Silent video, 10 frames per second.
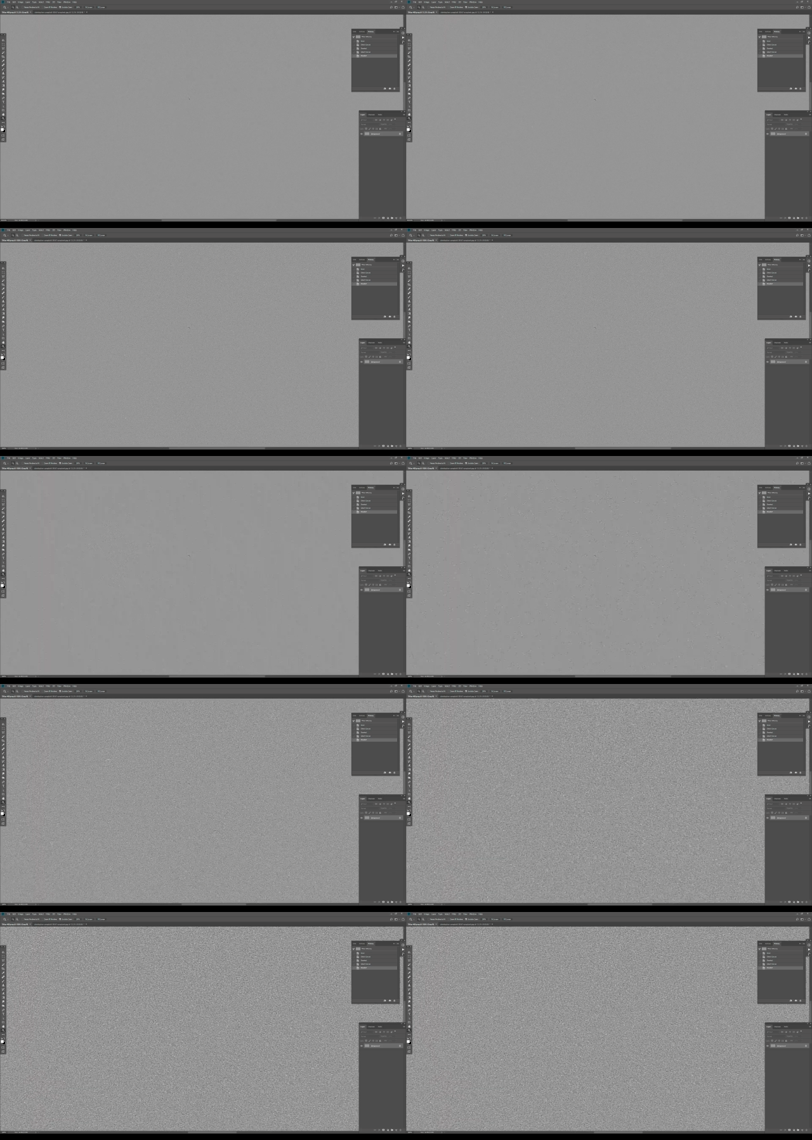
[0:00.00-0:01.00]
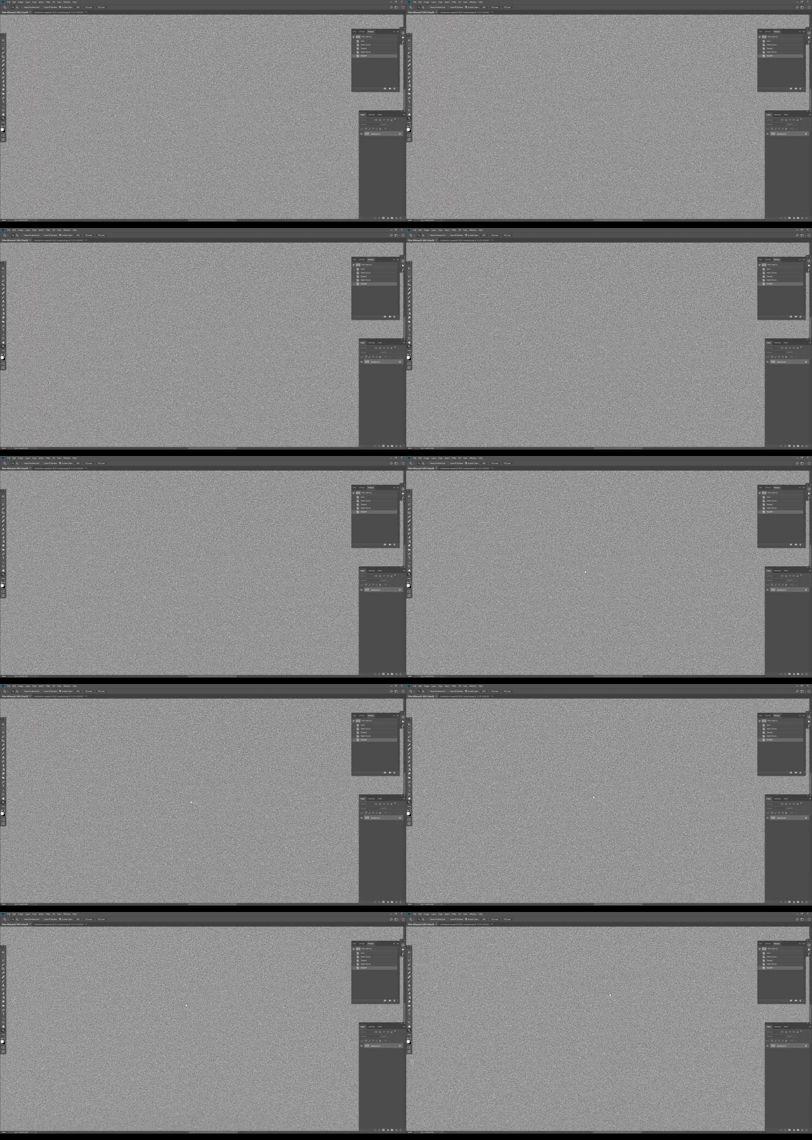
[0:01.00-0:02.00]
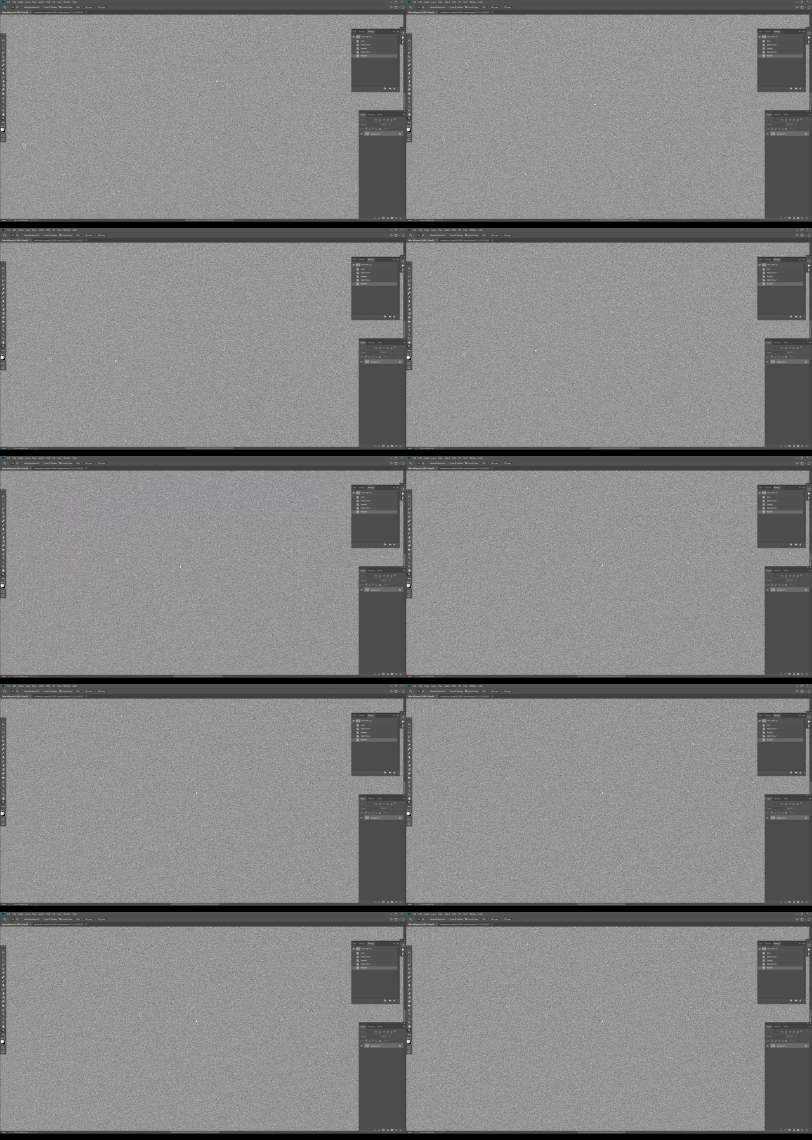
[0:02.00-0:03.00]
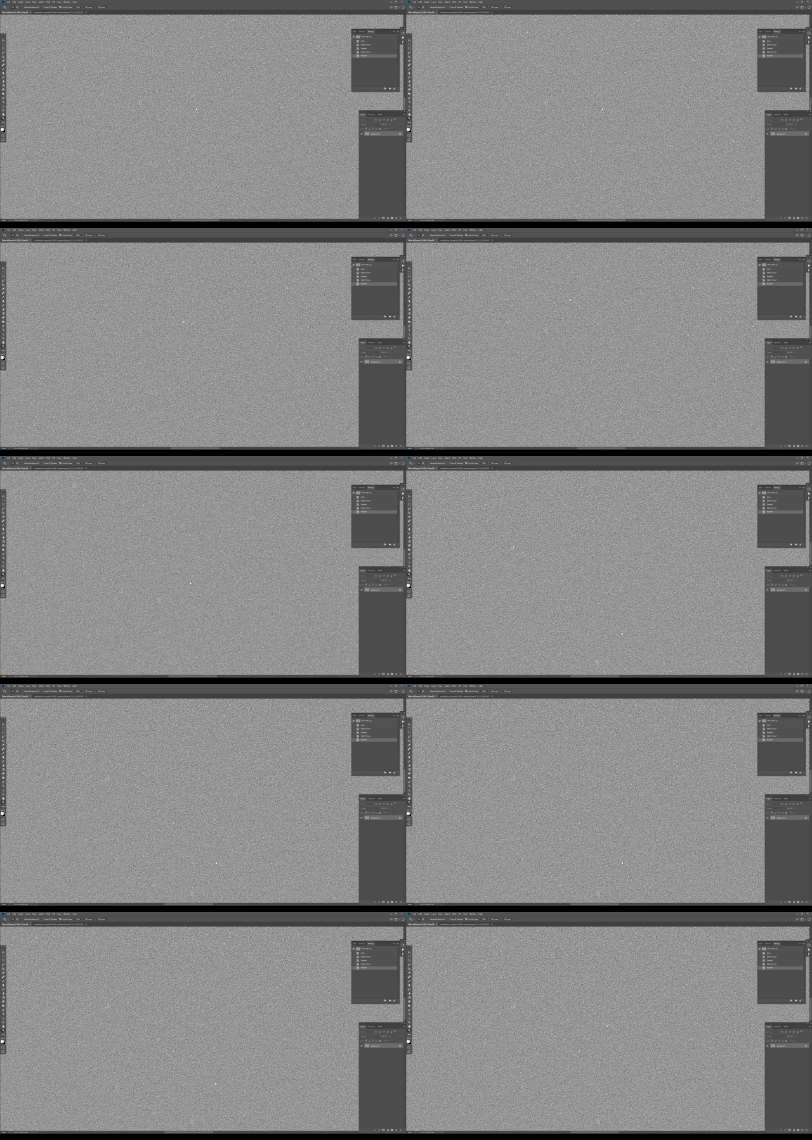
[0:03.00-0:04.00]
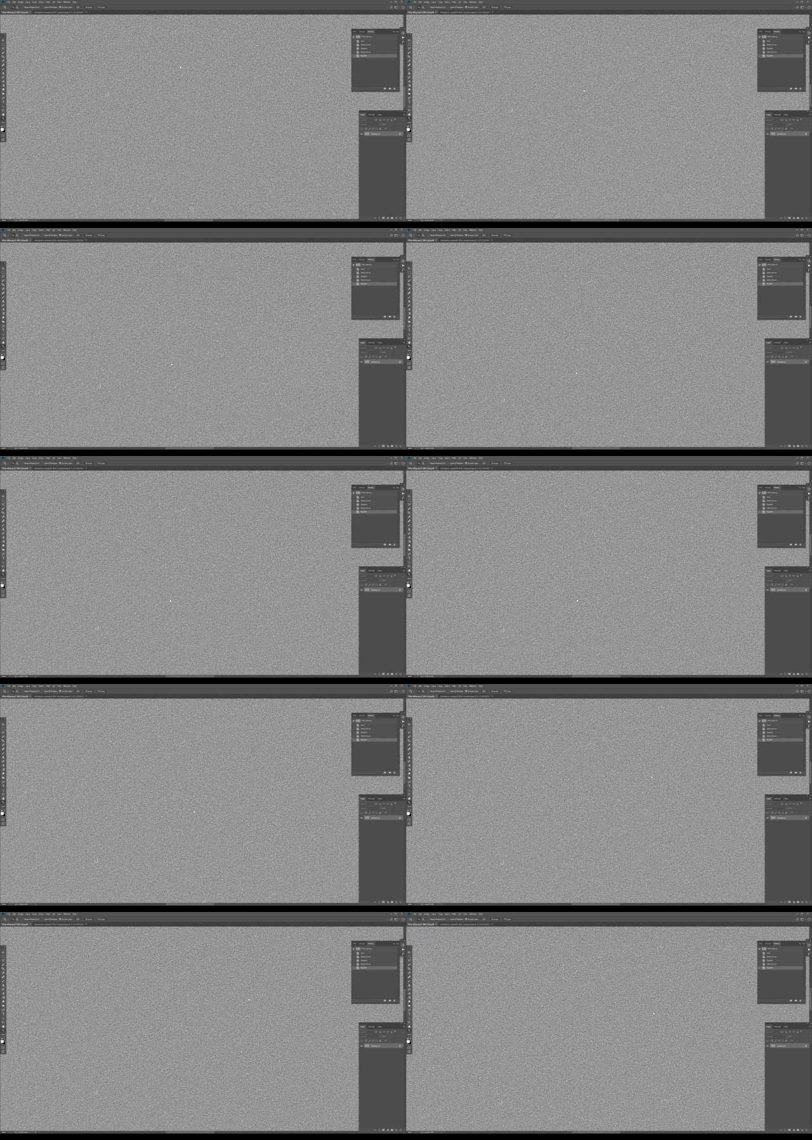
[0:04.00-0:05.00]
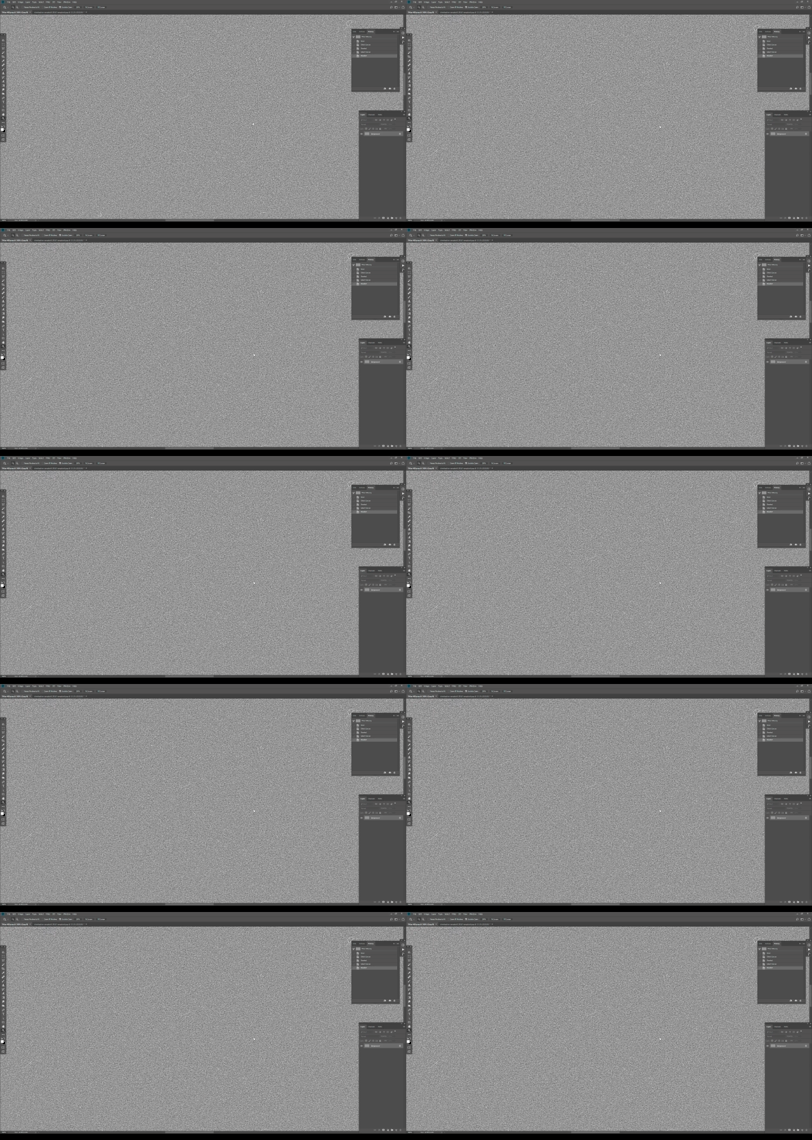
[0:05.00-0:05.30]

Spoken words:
No face is visible, so there are no lips to read.